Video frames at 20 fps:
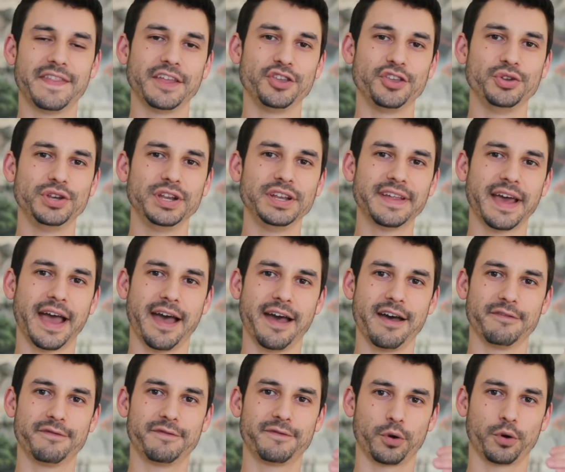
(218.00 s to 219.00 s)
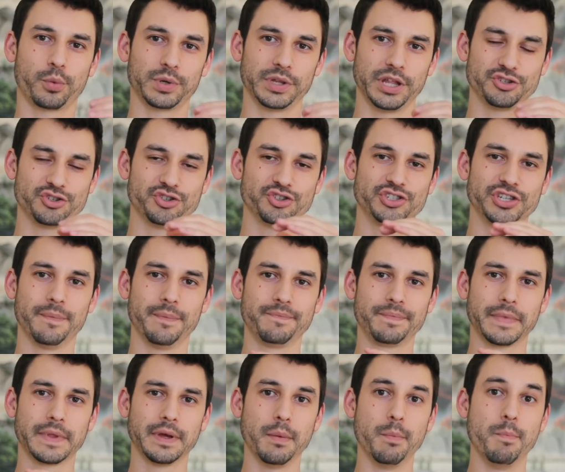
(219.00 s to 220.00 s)
that you need to have, for a relationship,
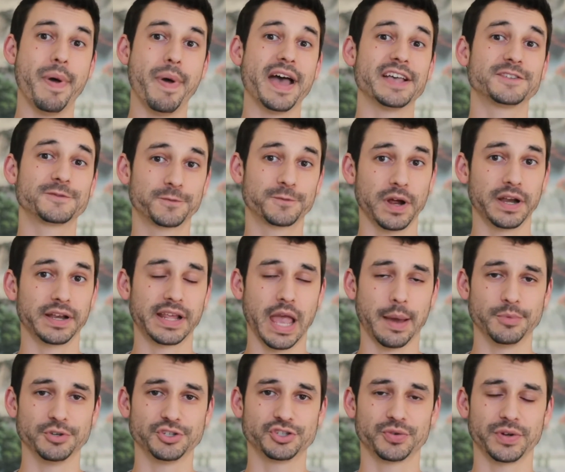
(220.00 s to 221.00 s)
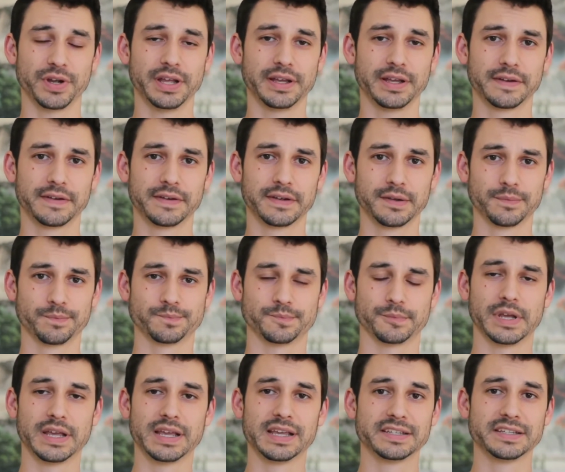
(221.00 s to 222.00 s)
best friend chemistry,
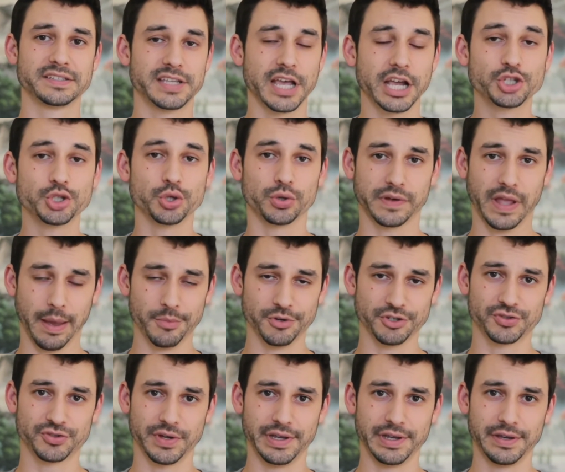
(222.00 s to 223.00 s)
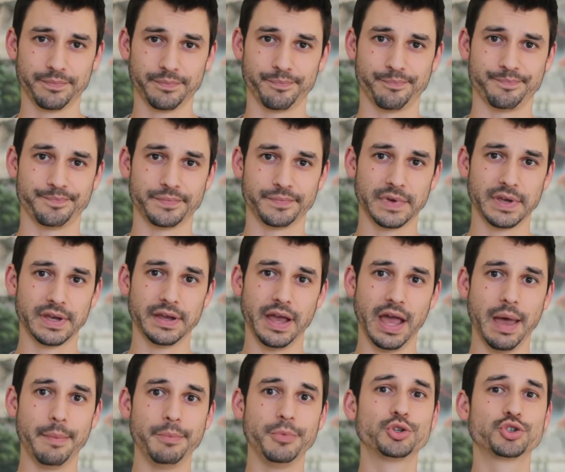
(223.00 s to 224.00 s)
sexual chemistry,
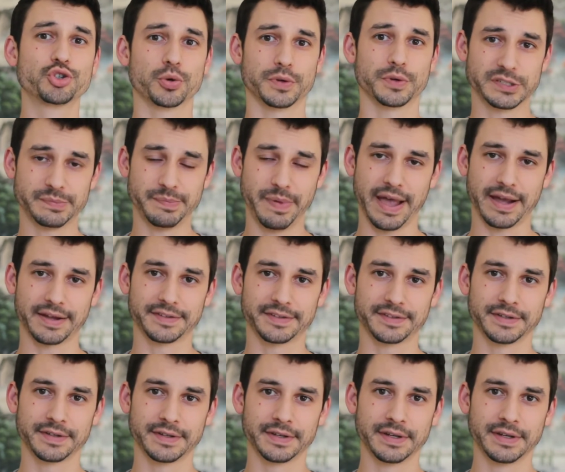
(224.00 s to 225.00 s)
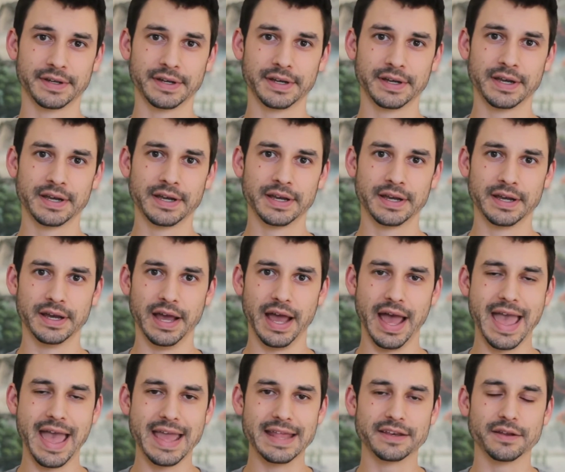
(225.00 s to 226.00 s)
and mutual respect.
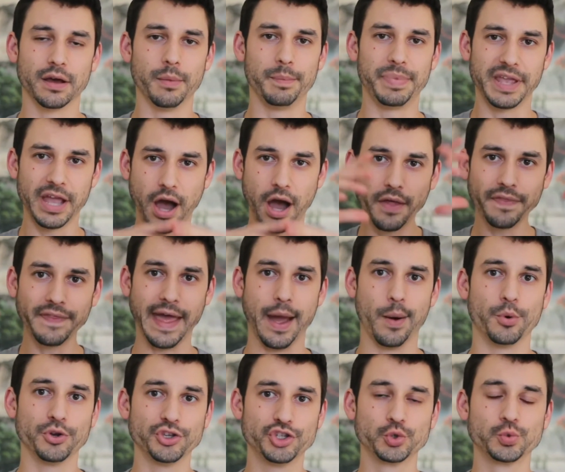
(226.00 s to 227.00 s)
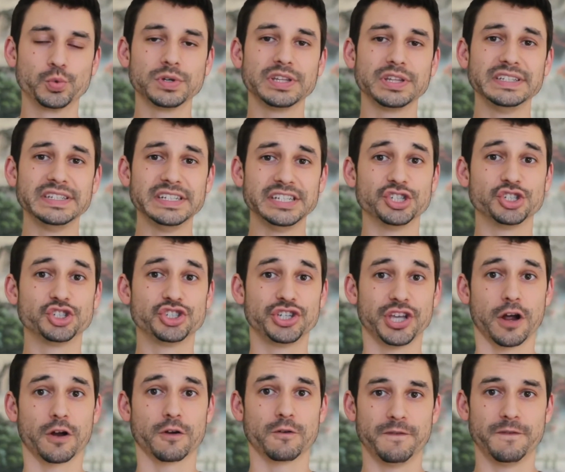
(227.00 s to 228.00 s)
And beyond that, what you really need is
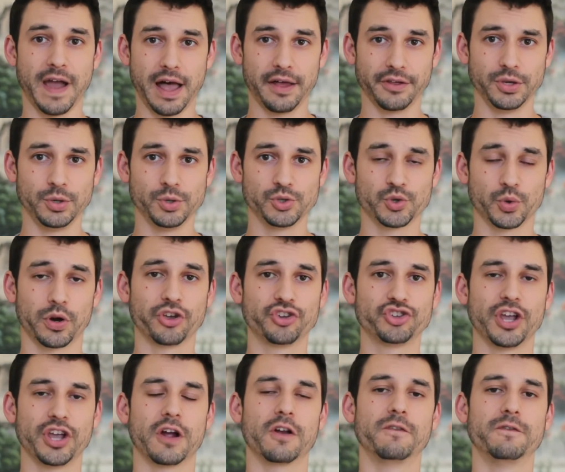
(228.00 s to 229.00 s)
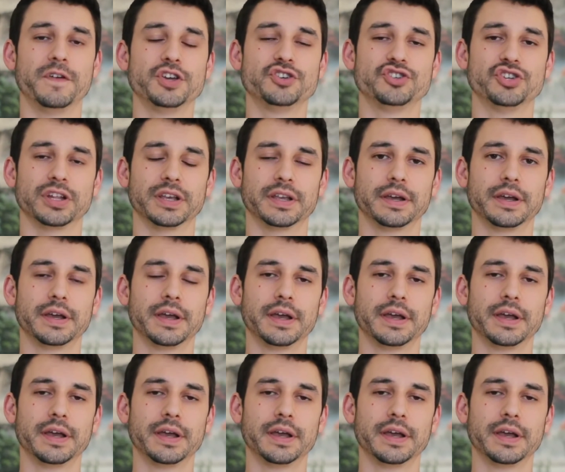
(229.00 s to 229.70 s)
shared values or a shared vision.